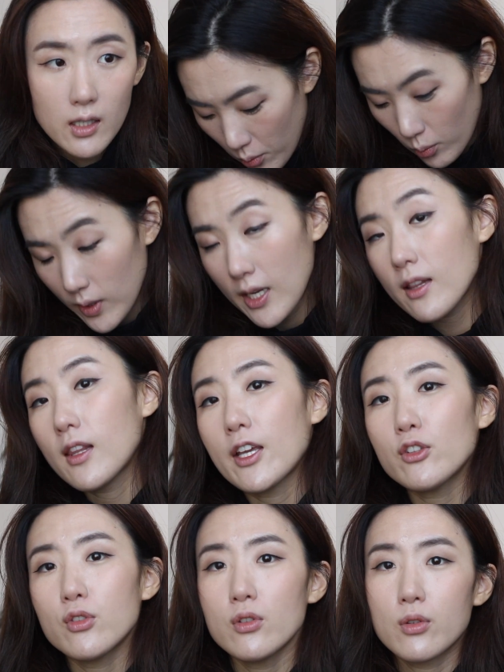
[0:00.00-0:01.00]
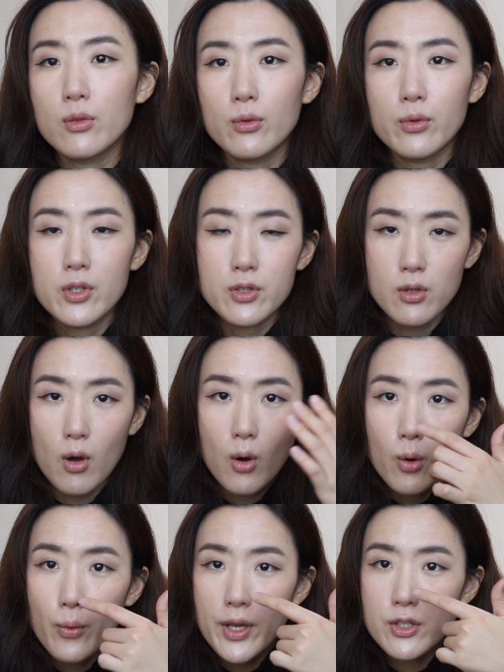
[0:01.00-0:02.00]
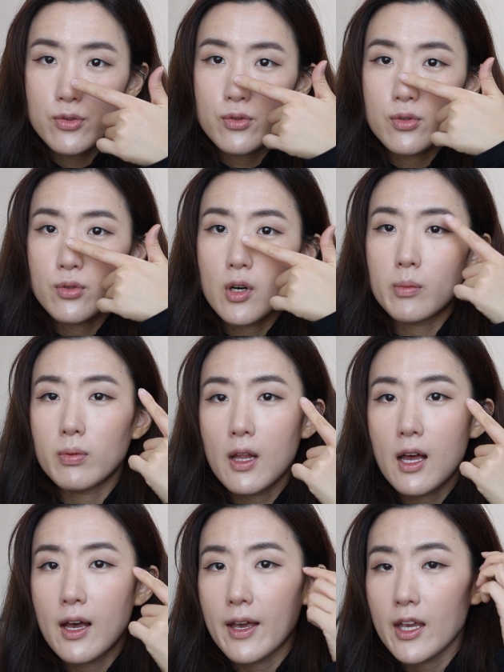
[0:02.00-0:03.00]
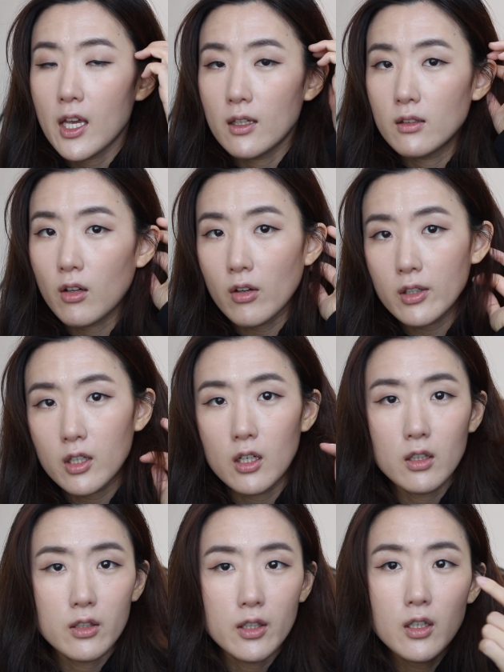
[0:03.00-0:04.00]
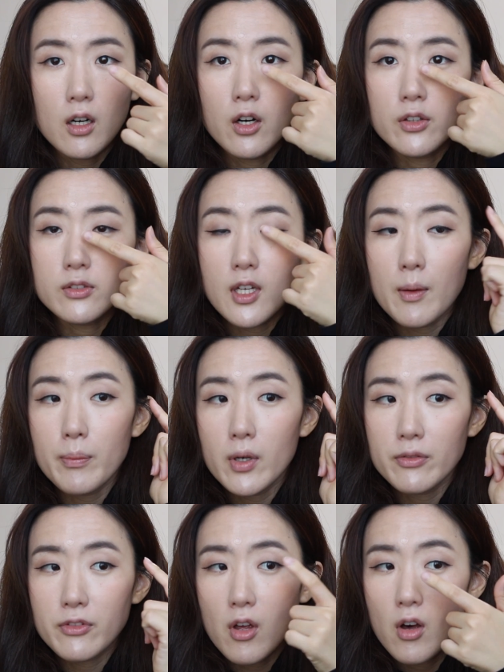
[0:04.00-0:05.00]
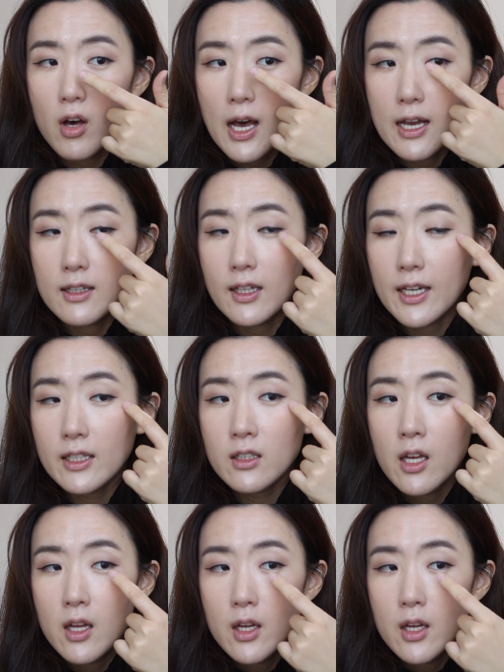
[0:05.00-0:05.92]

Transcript: But what I like to do is always to apply a dark color on top of the eyeline